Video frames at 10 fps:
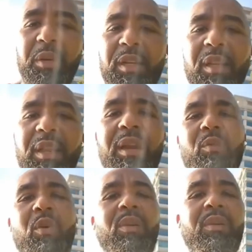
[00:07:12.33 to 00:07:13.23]
in a lot
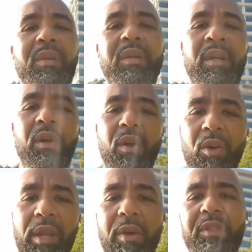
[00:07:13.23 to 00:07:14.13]
of work,
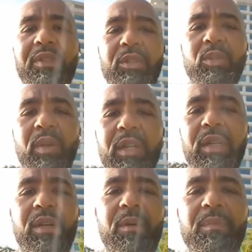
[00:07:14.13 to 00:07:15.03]
earn that residual
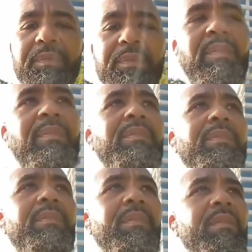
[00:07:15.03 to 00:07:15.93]
income,
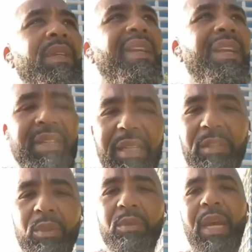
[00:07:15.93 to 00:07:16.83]
and
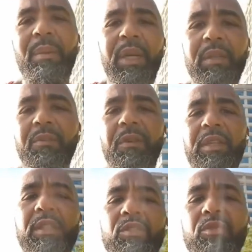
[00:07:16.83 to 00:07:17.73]
then use that money to
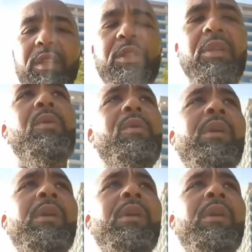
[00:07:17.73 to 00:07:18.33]
fund your dreams. So